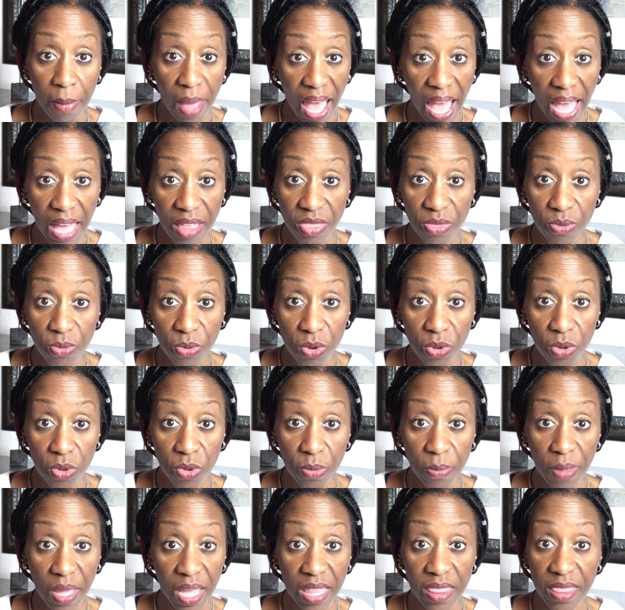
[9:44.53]

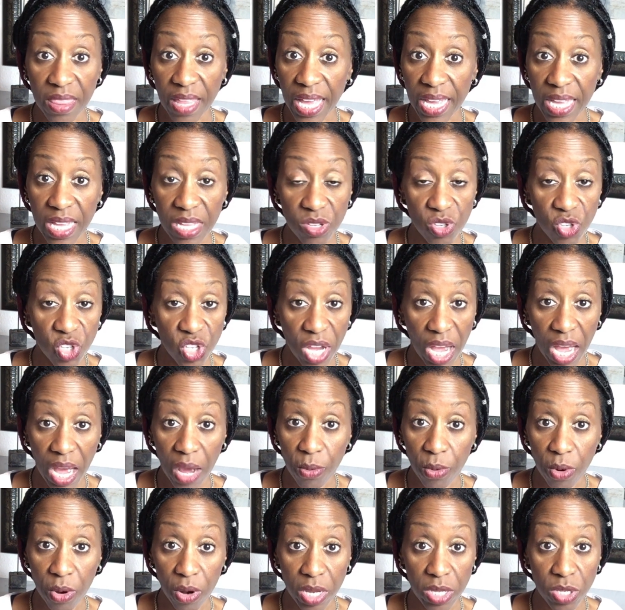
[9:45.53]
bathroom and they can
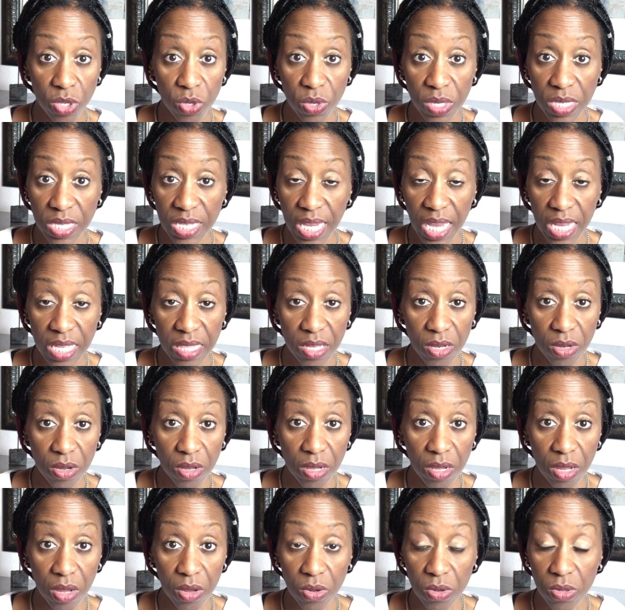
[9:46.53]
shower and you can take their
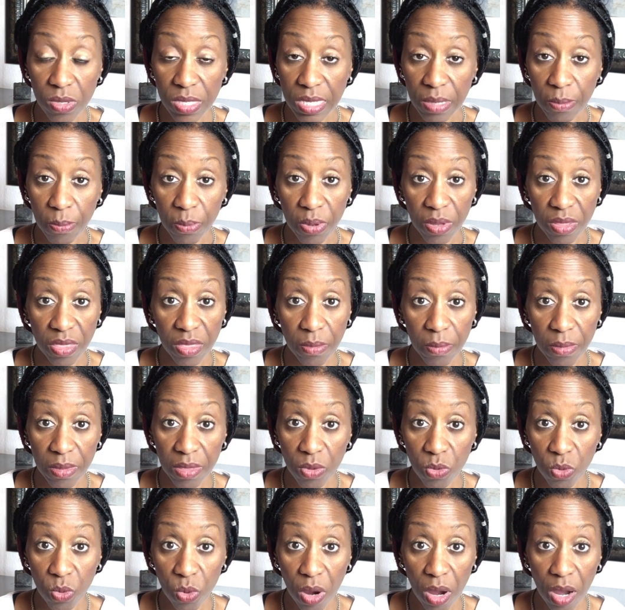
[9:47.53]
clothes and put them
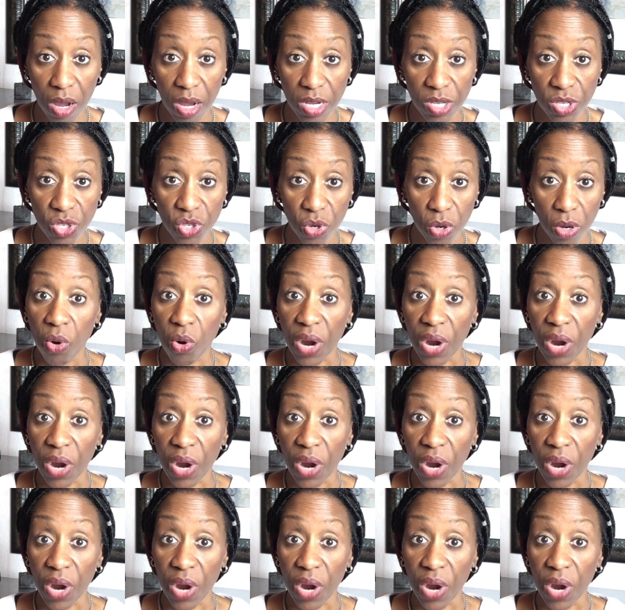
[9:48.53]
in the wash